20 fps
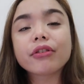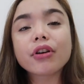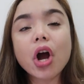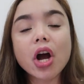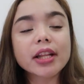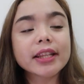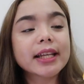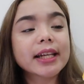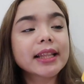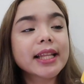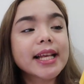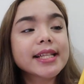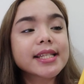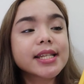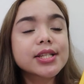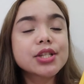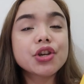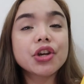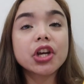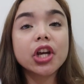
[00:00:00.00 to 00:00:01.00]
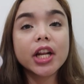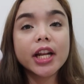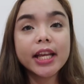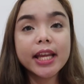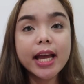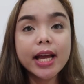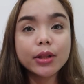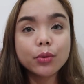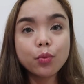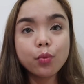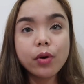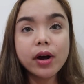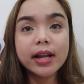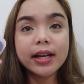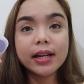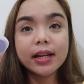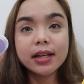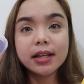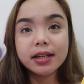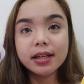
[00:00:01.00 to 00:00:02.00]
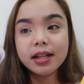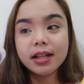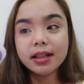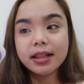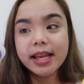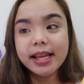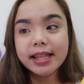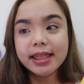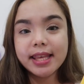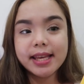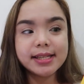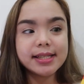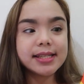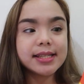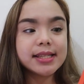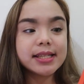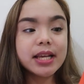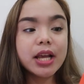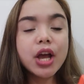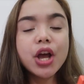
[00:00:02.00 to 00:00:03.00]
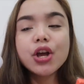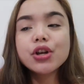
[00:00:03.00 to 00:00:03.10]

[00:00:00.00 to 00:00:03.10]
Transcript: contact lenses, you're gonna get one like this.